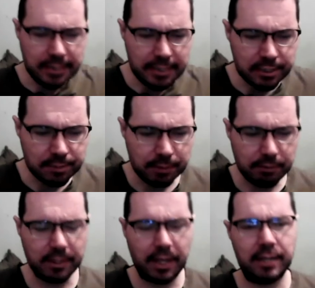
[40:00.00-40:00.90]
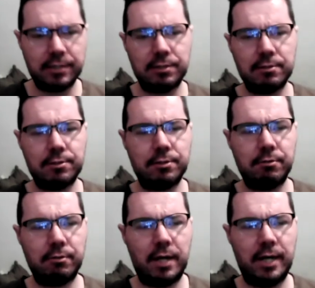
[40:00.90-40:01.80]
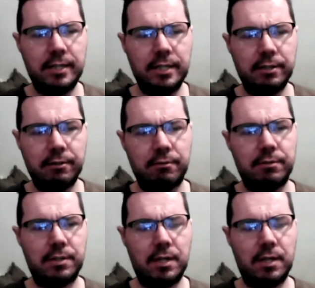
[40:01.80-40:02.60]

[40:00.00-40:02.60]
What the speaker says: despiritizes your idea